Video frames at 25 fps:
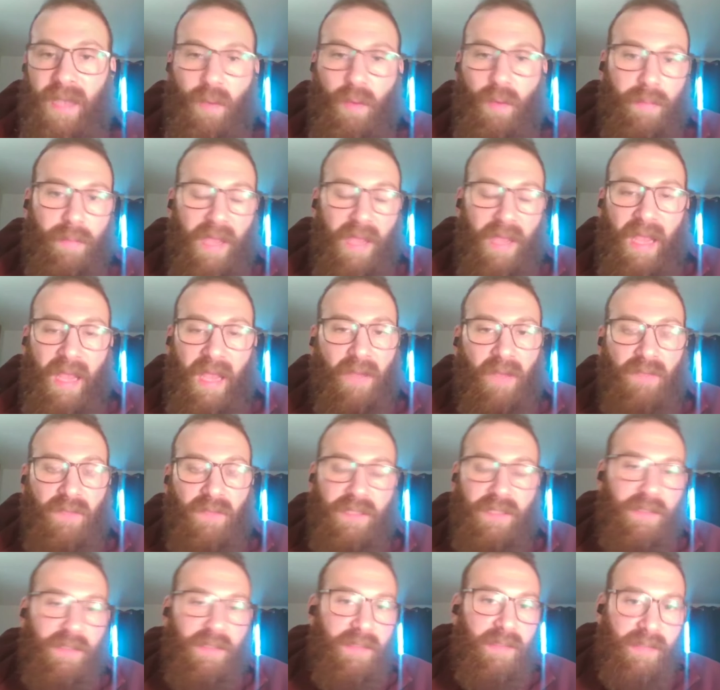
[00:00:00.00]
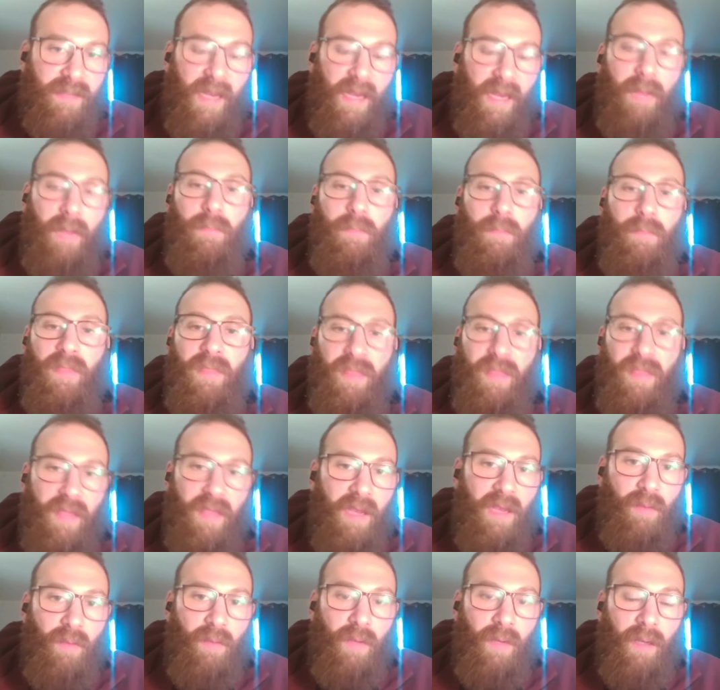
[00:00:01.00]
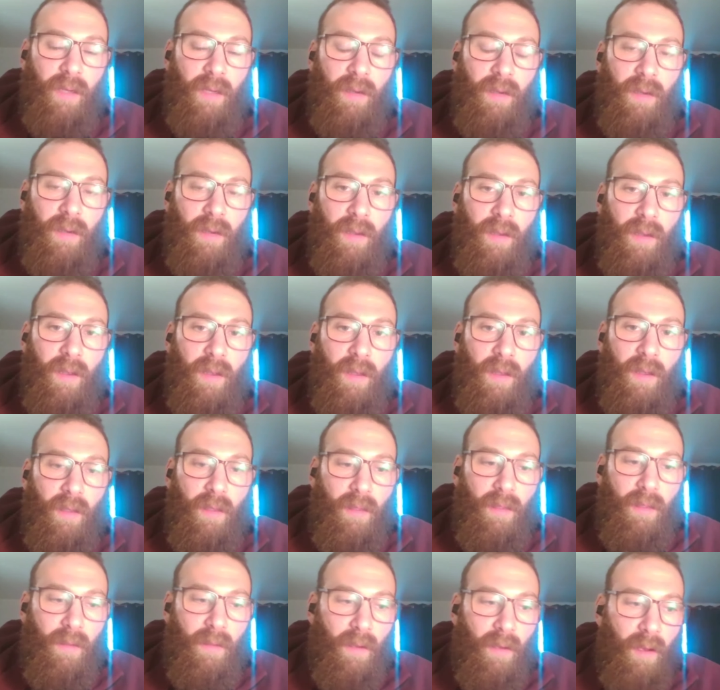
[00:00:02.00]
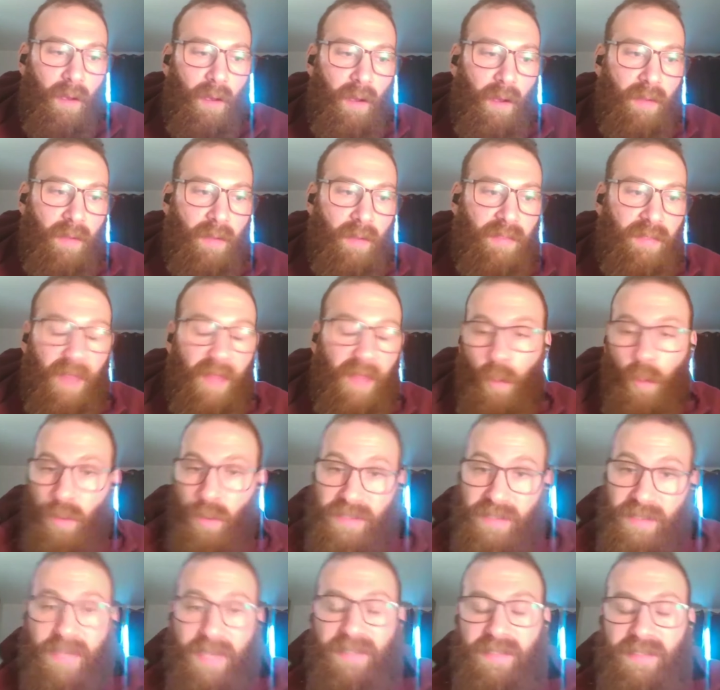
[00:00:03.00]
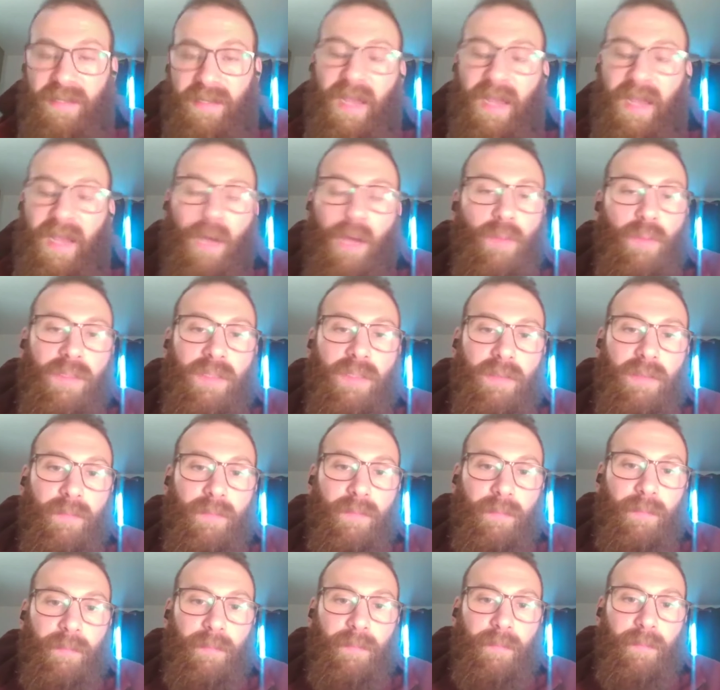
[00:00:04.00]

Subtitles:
and how it behaves is the same theory that we're testing out.